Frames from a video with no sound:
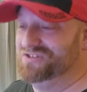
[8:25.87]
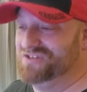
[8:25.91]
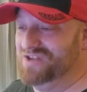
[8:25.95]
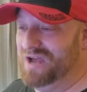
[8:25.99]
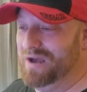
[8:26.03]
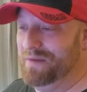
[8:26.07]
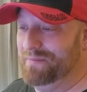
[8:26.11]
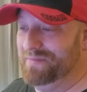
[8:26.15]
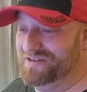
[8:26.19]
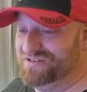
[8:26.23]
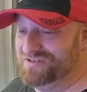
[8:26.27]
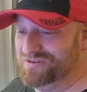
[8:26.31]
of
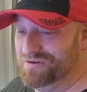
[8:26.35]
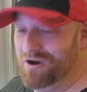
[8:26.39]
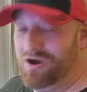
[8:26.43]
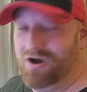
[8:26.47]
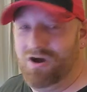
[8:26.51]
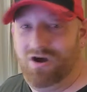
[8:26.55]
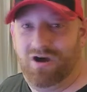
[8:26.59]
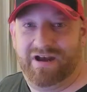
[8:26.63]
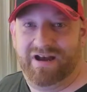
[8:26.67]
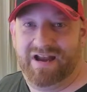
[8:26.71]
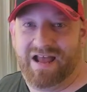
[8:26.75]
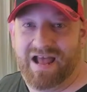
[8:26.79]
zombies or a
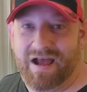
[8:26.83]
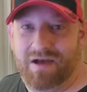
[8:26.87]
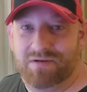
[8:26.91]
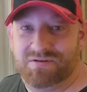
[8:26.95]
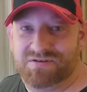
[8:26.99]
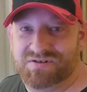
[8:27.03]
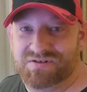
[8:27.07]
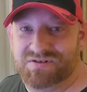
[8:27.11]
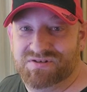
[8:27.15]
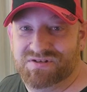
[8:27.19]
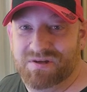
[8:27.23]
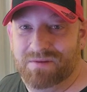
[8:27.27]
haunted
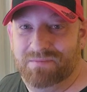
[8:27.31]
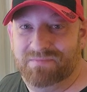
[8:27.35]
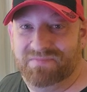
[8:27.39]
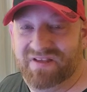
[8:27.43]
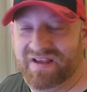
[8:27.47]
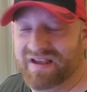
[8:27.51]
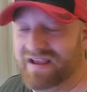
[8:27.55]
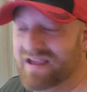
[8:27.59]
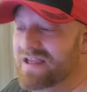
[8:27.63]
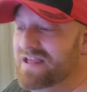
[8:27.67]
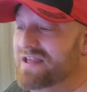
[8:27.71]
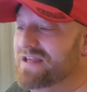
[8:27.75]
house or
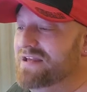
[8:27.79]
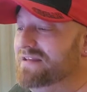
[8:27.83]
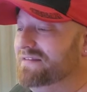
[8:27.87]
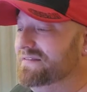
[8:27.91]
something